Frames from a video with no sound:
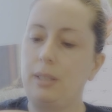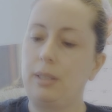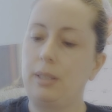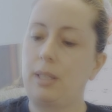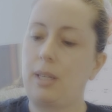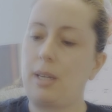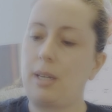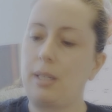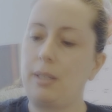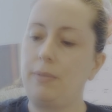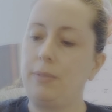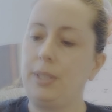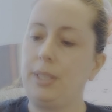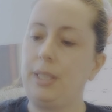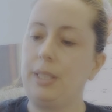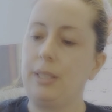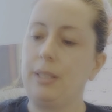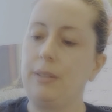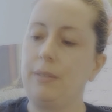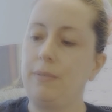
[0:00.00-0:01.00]
a lot of
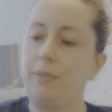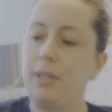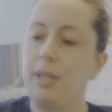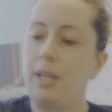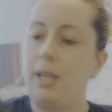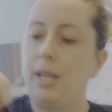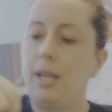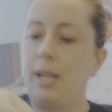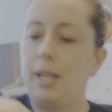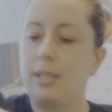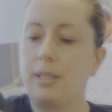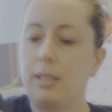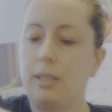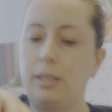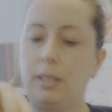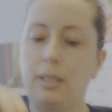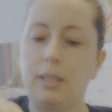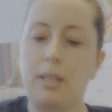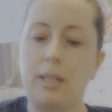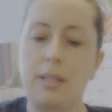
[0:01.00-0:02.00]
give. It's a
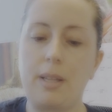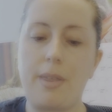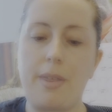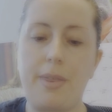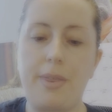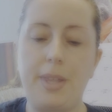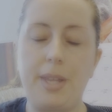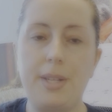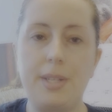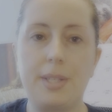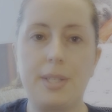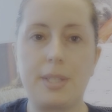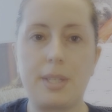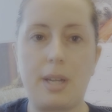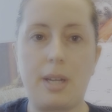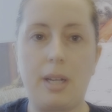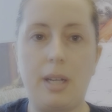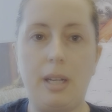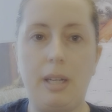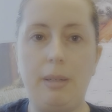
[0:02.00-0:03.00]
little on the thin
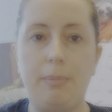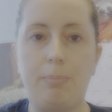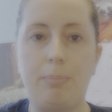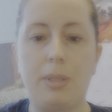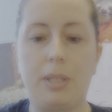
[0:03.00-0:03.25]
side,